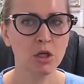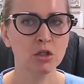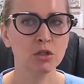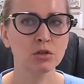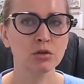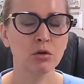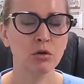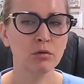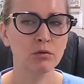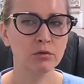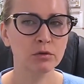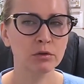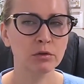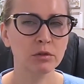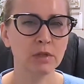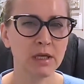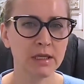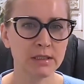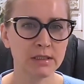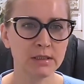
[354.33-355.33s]
So over the
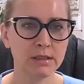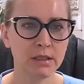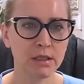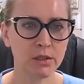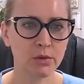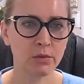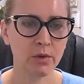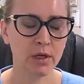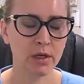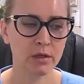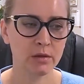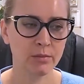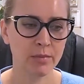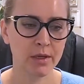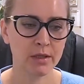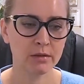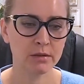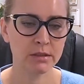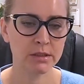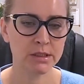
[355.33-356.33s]
last year, we had
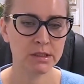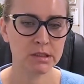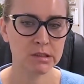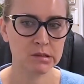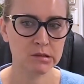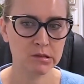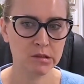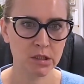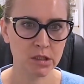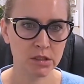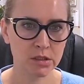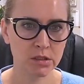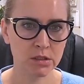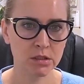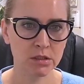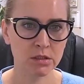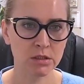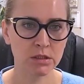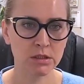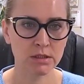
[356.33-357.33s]
about a
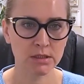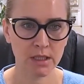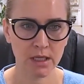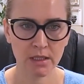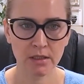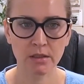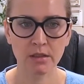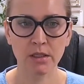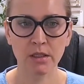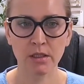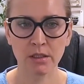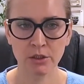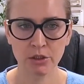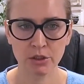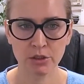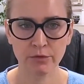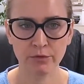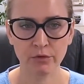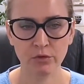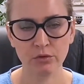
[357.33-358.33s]
dozen Saturday
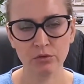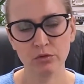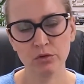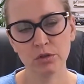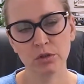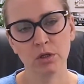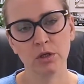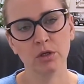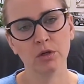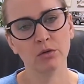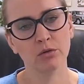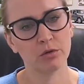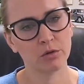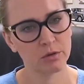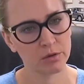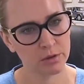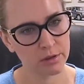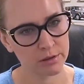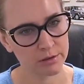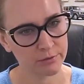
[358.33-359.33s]
interviews. I know they're
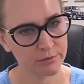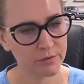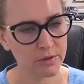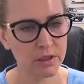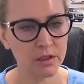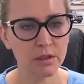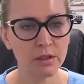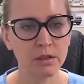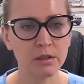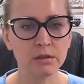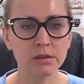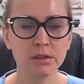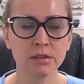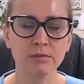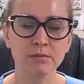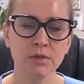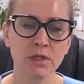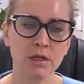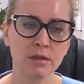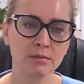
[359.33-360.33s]
inconvenient.
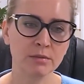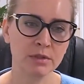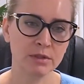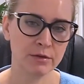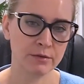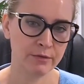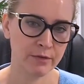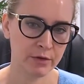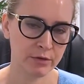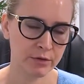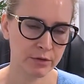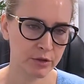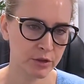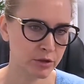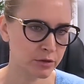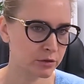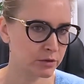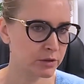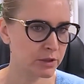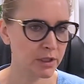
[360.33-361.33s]
Sometimes they're very
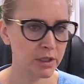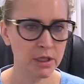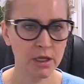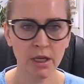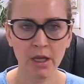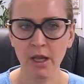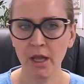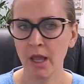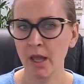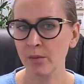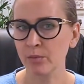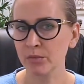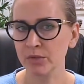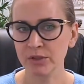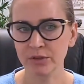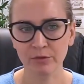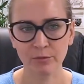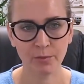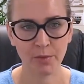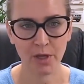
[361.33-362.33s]
early. And
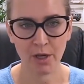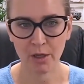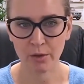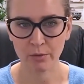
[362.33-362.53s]
believe me,